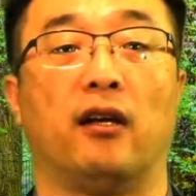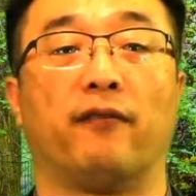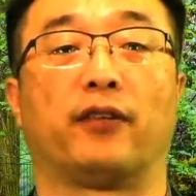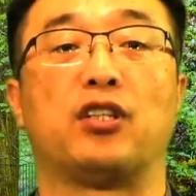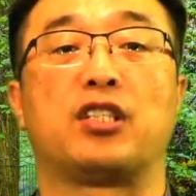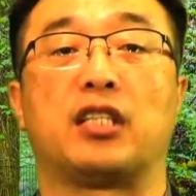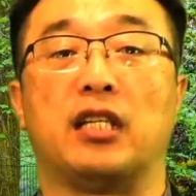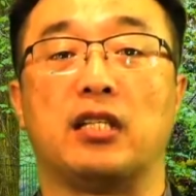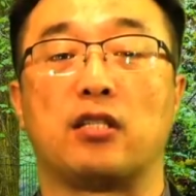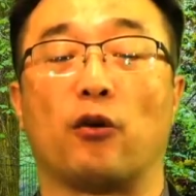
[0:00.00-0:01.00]
for the
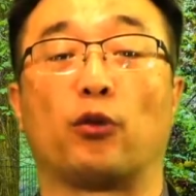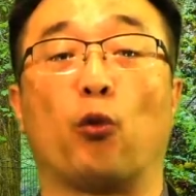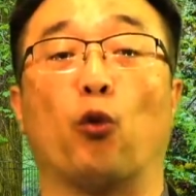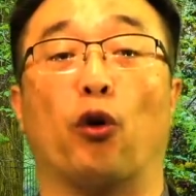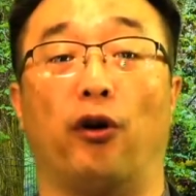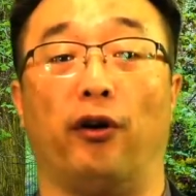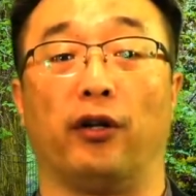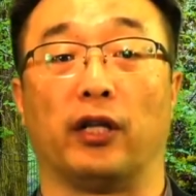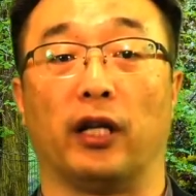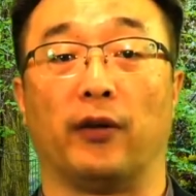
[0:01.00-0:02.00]
sins of the
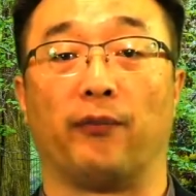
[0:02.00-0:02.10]
world.